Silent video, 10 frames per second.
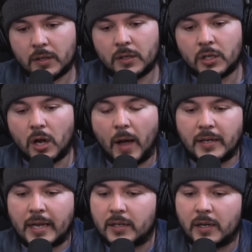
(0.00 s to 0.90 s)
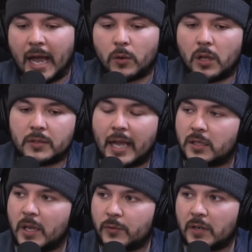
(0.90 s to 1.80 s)
you know, I did an hour-long
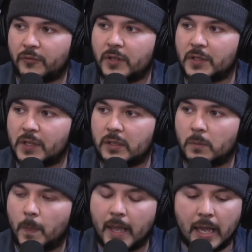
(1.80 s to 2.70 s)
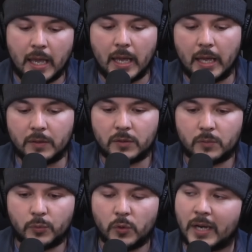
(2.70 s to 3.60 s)
documentary on Ferguson and
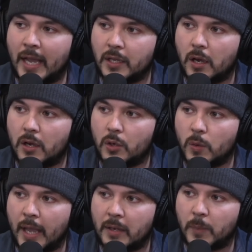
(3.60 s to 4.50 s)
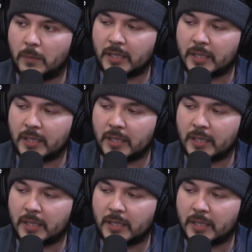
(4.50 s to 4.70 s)
Pruitt-Igoe and public